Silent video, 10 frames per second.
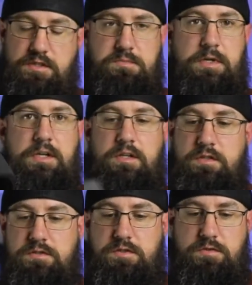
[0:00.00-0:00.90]
is made.
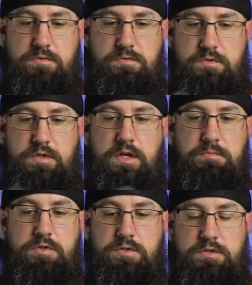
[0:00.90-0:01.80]
So I'm
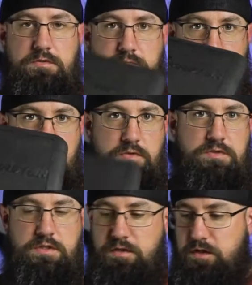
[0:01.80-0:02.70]
going to be
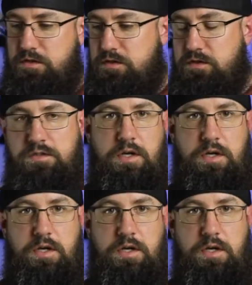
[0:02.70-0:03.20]
using this.